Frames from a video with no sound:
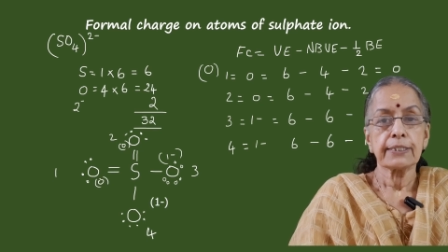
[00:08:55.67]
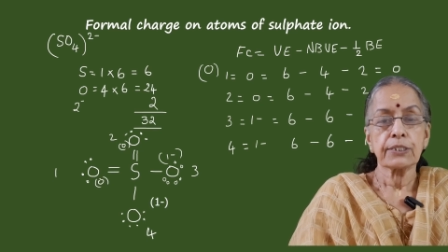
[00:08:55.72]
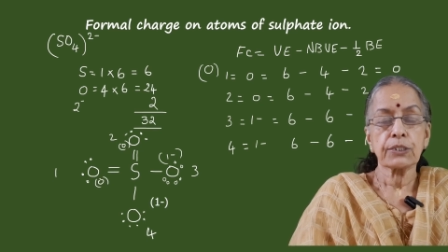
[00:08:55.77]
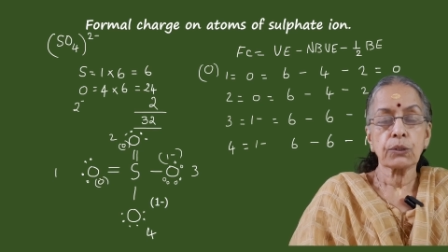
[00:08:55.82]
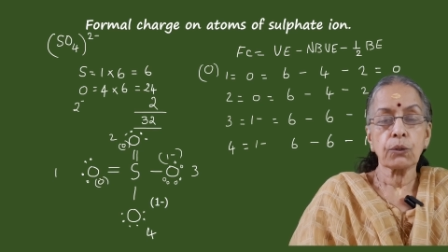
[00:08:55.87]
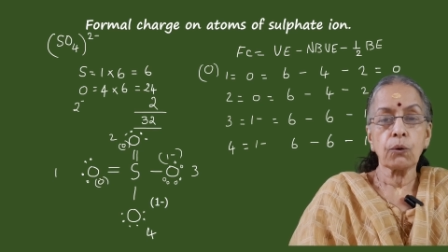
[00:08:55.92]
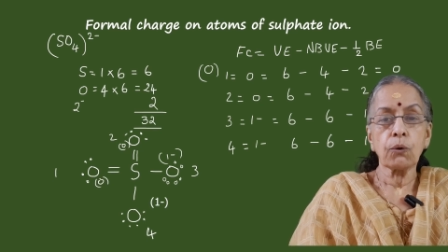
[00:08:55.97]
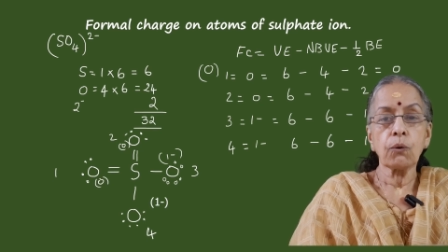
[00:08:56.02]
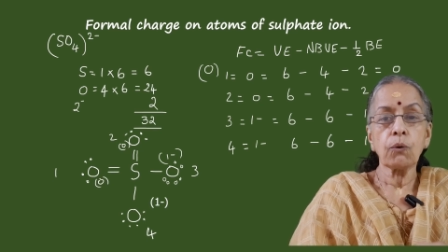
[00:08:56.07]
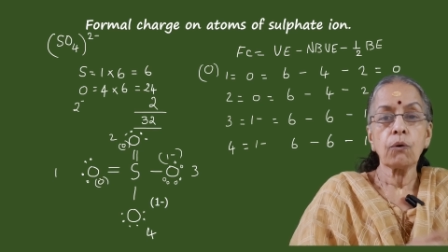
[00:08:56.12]

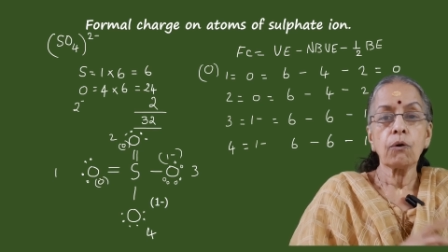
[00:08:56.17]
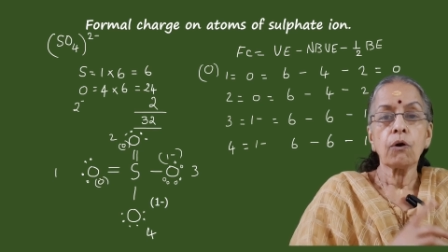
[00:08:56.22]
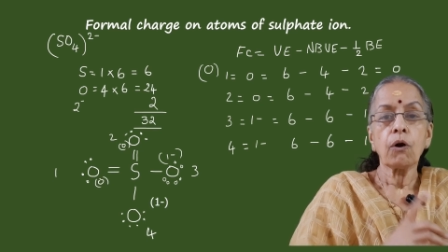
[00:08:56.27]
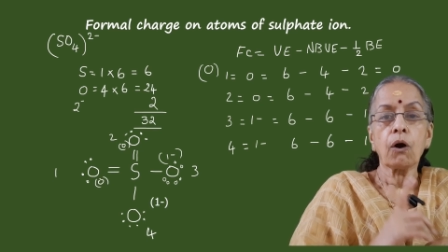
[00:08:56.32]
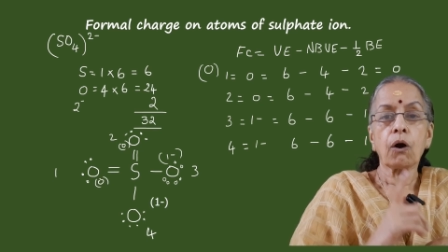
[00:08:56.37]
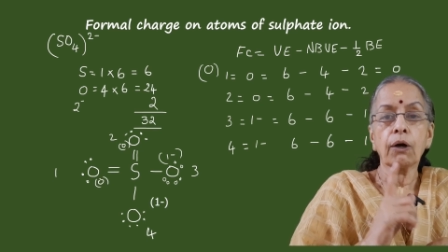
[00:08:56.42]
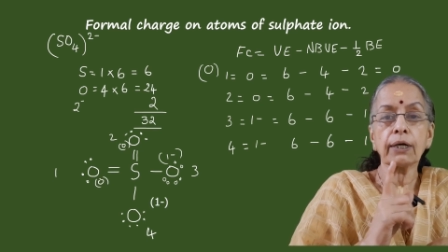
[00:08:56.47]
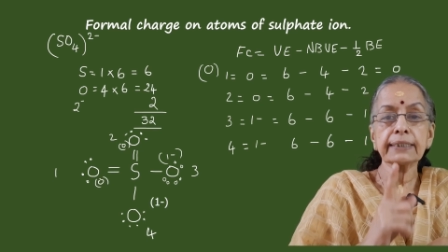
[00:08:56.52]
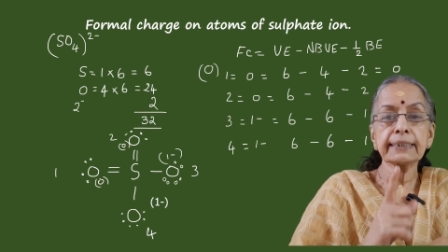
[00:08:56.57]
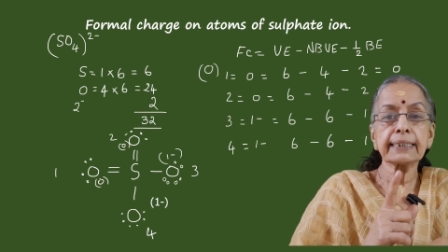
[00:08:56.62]
So,
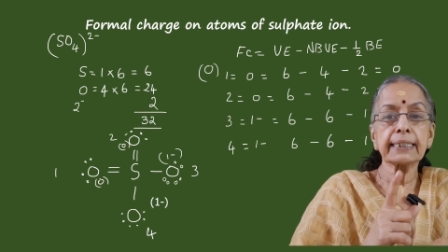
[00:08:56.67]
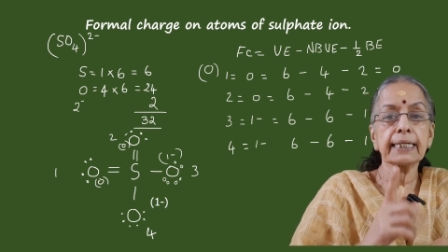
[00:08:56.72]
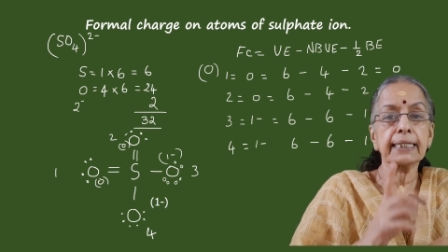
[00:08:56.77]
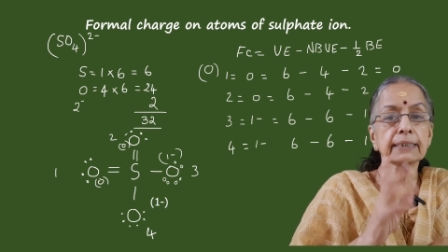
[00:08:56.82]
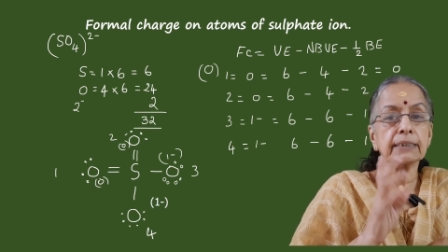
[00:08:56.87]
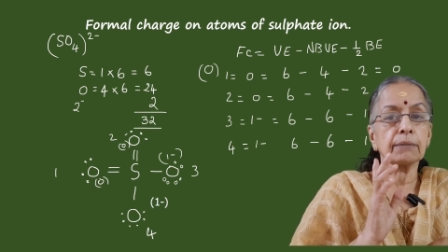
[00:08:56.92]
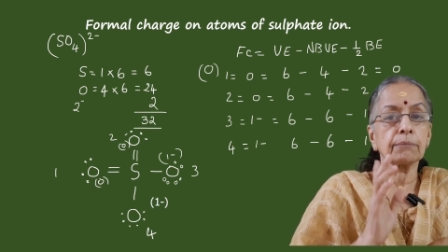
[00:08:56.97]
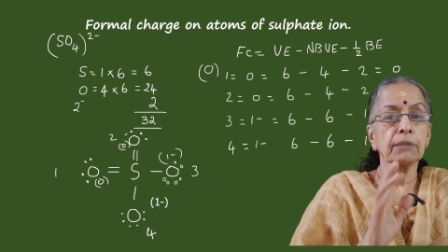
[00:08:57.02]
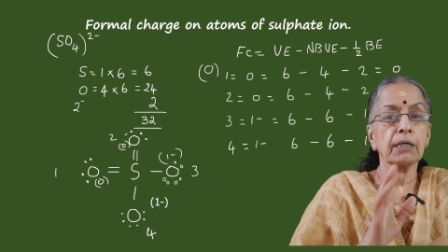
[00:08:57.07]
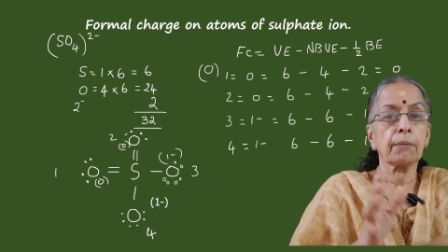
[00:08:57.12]
oxygen
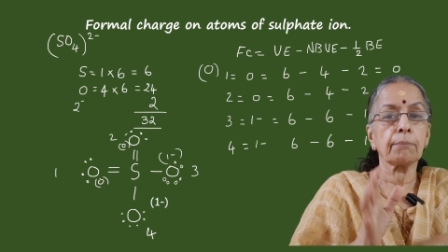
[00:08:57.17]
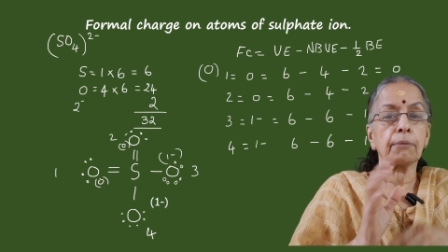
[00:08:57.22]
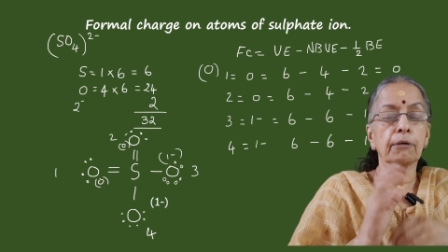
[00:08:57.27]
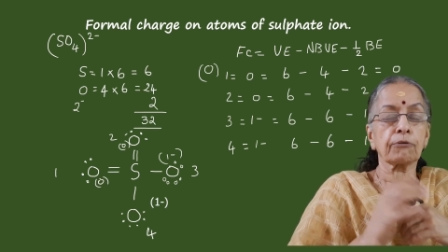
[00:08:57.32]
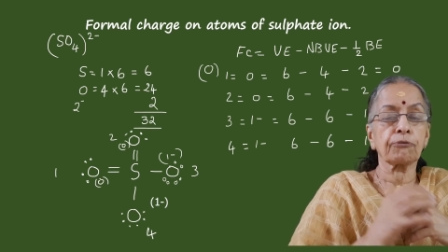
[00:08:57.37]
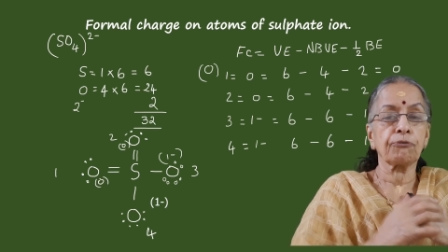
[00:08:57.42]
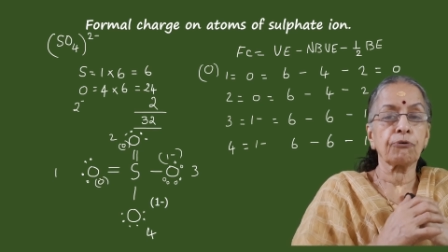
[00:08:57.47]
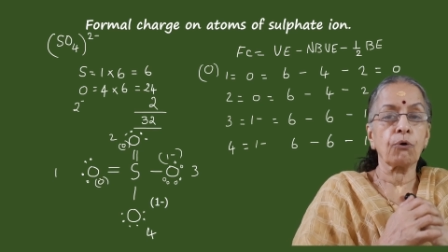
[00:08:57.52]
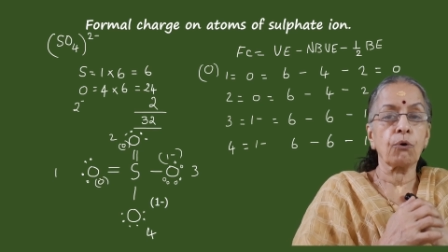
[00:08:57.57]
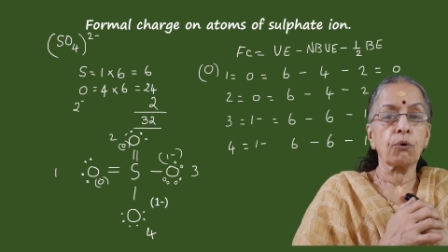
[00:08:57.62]
atom
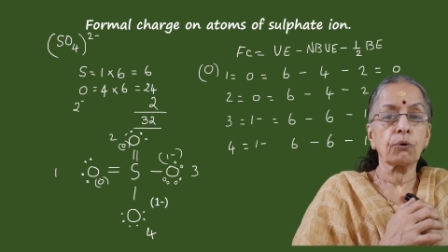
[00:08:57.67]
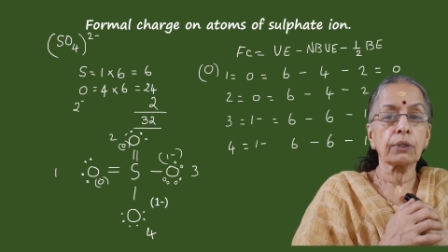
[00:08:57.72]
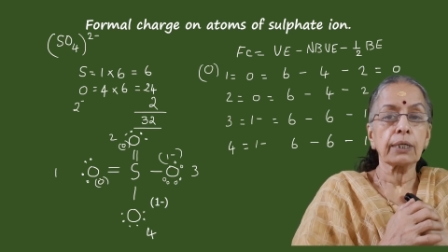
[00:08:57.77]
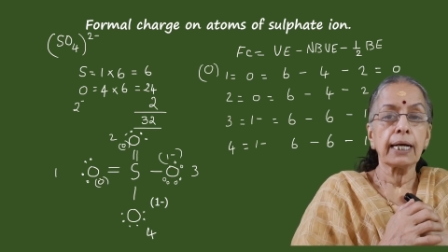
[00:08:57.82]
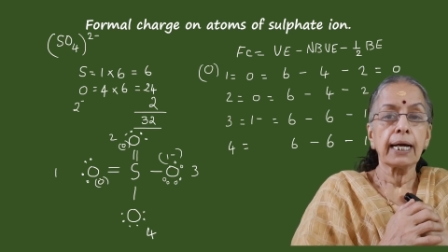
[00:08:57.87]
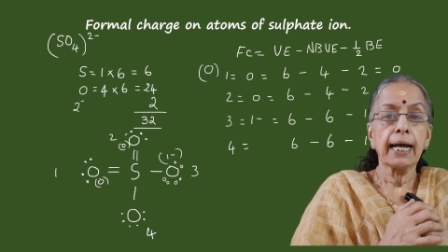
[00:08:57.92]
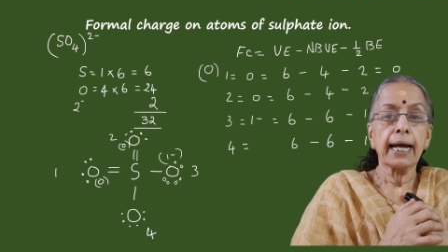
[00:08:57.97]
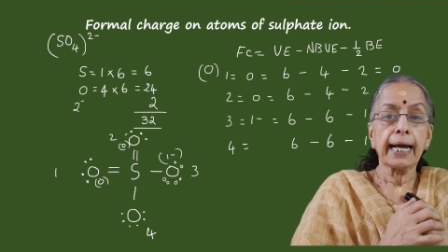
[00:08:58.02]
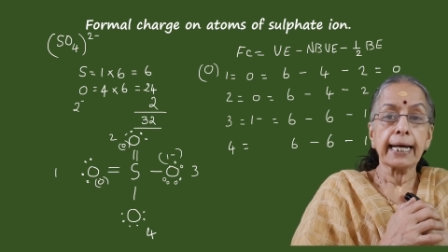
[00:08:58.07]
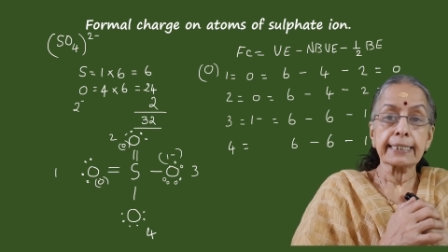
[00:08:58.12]
number 4
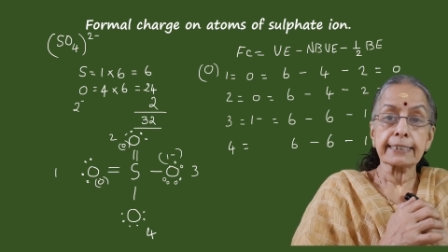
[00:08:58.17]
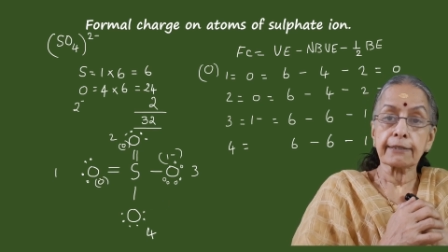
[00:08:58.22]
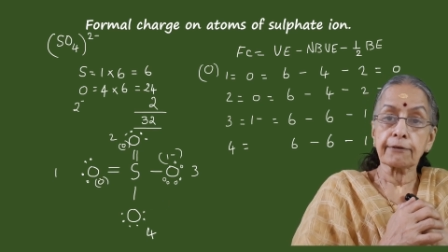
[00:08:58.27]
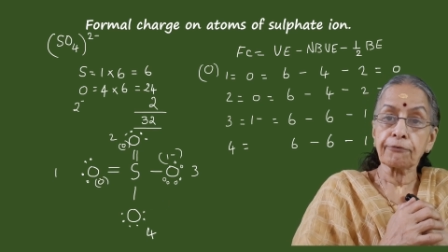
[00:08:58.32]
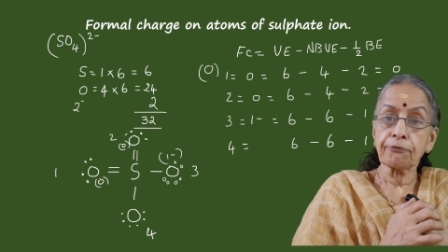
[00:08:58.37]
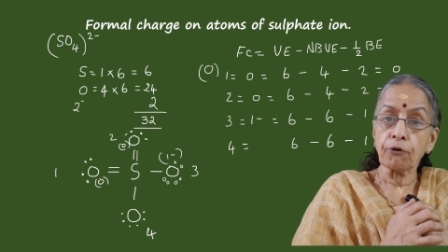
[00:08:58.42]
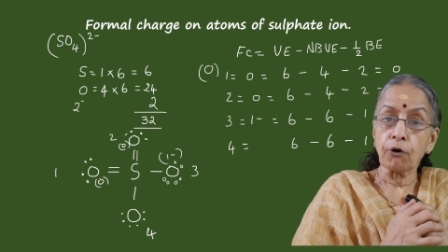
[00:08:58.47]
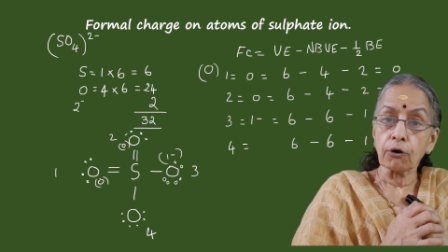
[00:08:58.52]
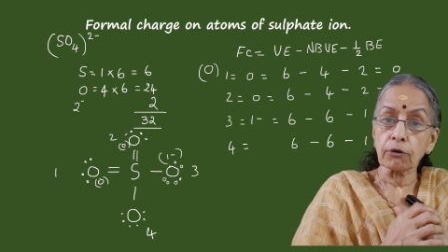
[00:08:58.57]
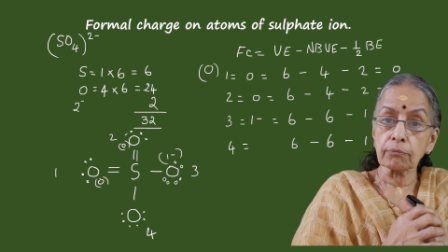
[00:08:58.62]
has
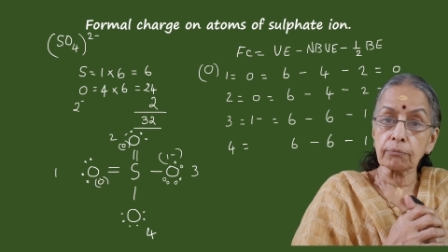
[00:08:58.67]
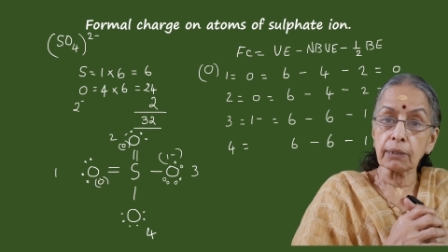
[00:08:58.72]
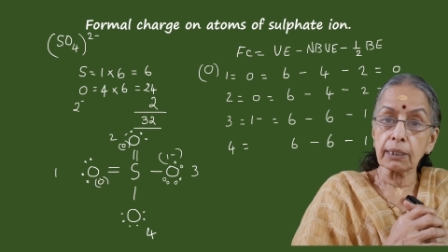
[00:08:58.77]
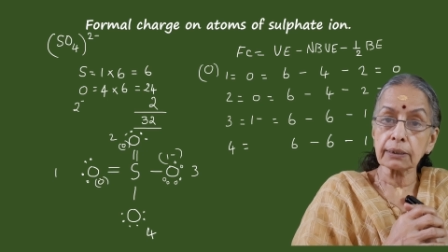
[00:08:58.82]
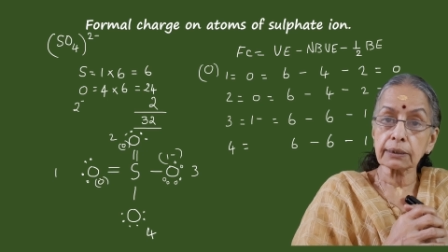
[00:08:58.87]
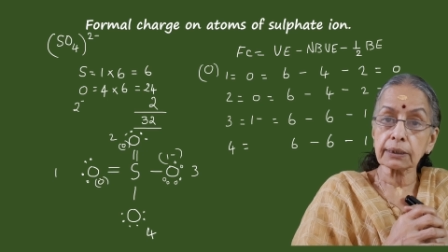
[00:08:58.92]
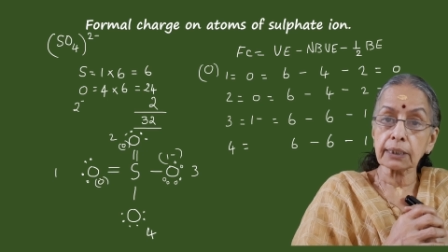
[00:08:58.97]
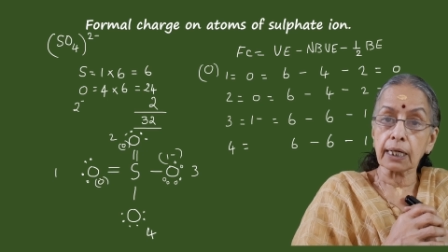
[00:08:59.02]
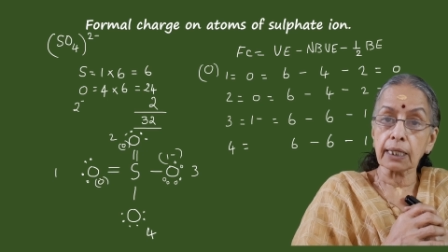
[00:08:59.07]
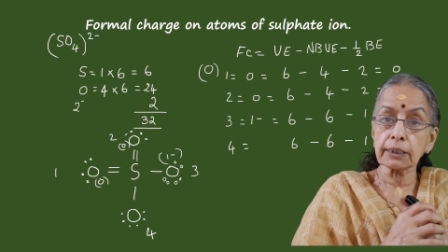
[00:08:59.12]
a
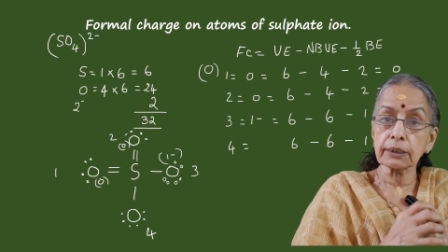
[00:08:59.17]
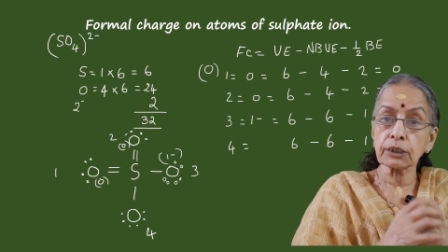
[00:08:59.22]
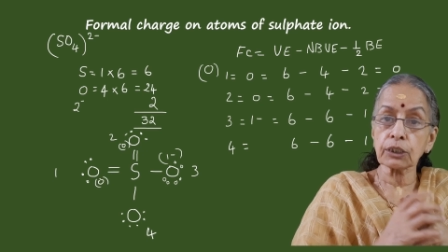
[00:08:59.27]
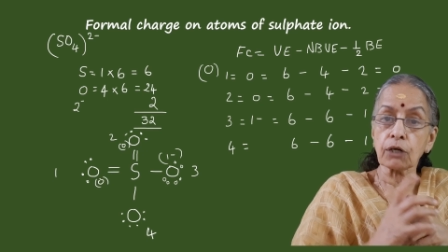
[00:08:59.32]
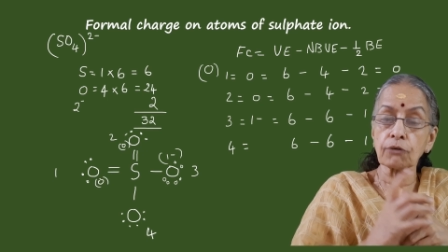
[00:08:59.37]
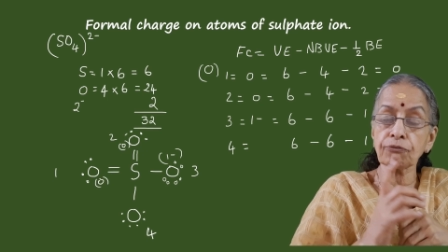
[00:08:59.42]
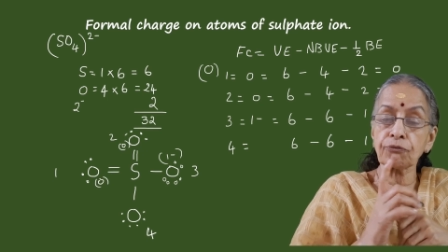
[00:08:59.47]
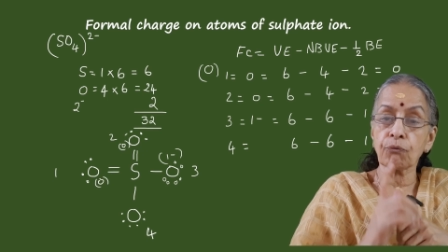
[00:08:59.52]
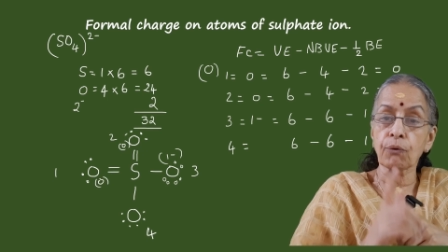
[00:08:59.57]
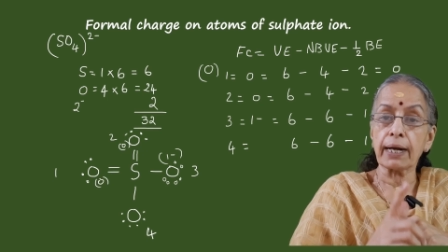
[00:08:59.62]
formal charge
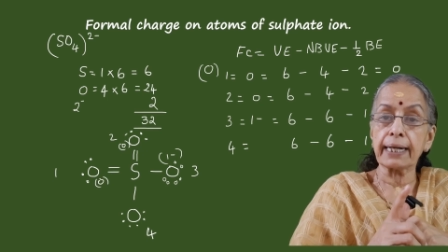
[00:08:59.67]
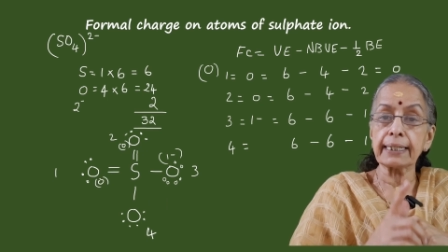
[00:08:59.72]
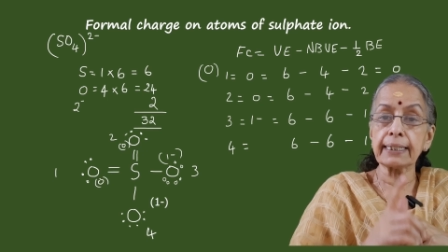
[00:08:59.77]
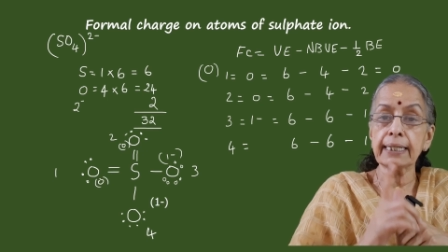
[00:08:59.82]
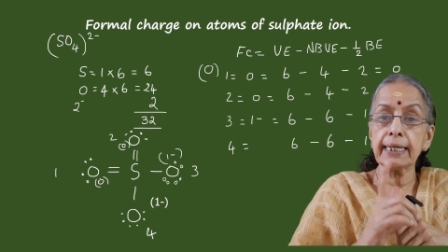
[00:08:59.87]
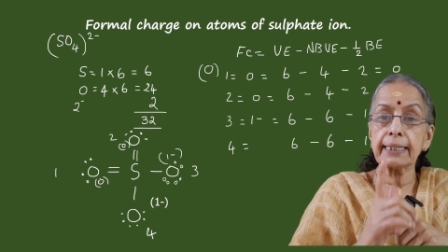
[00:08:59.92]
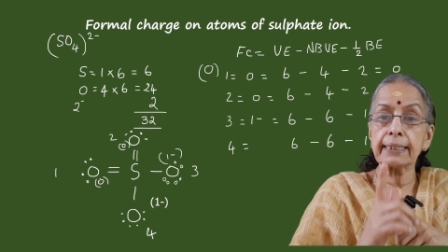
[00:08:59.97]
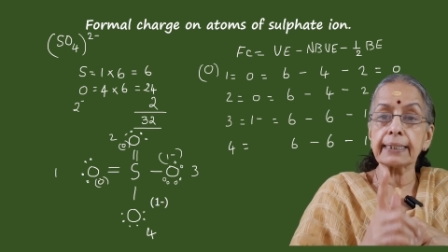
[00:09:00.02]
of 1